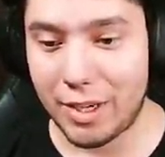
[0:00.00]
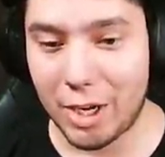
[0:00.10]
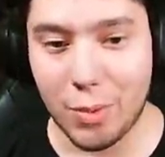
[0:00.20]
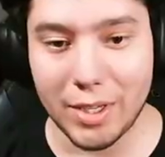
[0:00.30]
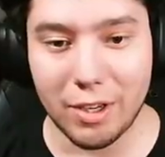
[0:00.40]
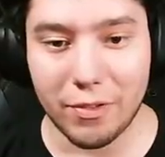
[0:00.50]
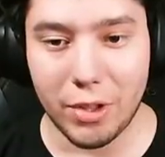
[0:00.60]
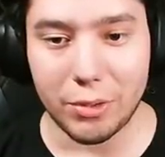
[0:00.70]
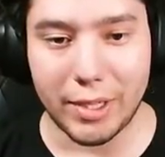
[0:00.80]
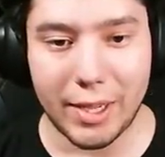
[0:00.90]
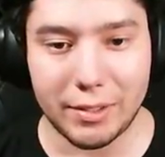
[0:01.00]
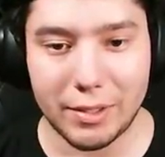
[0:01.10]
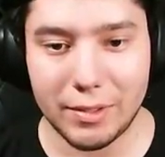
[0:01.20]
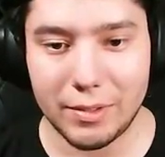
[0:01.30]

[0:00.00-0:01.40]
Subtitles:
Gotta watch out for those guys.